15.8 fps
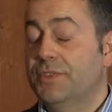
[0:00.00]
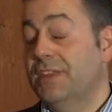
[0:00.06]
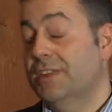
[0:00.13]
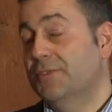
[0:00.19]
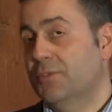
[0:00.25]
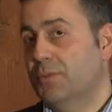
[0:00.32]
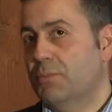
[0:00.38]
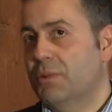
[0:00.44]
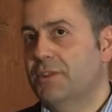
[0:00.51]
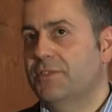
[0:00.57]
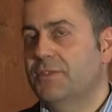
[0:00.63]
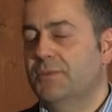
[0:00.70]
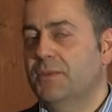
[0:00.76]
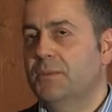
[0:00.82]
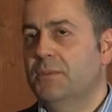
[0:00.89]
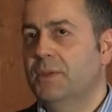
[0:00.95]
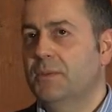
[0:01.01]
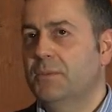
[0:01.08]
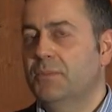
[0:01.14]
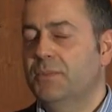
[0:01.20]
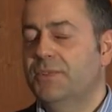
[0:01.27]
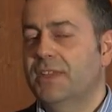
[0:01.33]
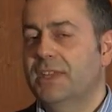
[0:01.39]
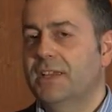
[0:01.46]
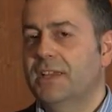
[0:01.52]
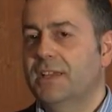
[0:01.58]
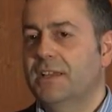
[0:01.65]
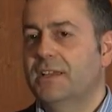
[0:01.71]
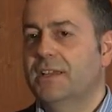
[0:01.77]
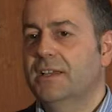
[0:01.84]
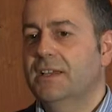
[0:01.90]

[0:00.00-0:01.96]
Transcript: digital apprenticeships in particular,